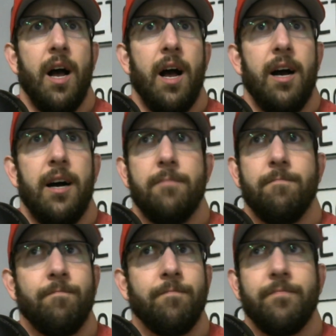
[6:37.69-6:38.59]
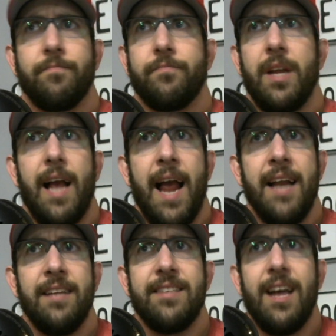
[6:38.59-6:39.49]
Um, and
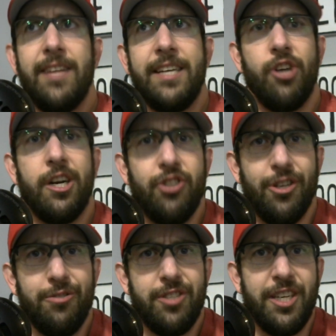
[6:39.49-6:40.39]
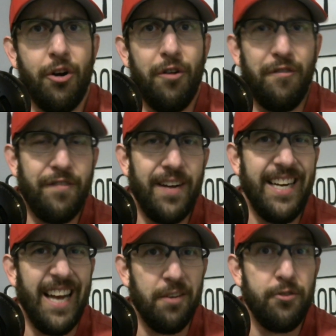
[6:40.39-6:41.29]
it's not like John Jones can go fight
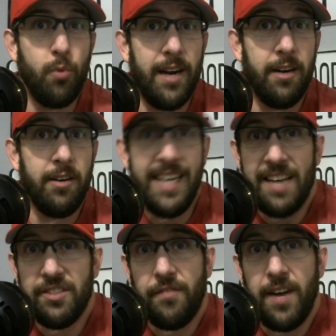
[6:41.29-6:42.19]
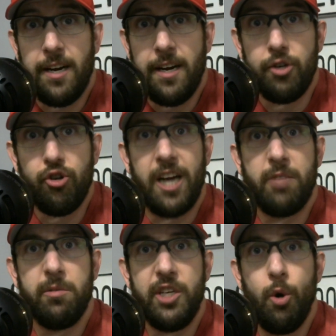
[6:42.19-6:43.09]
elsewhere. He has a fight contract
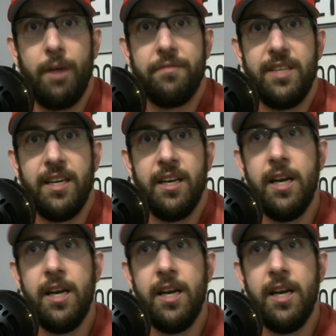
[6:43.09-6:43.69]
with the U F C.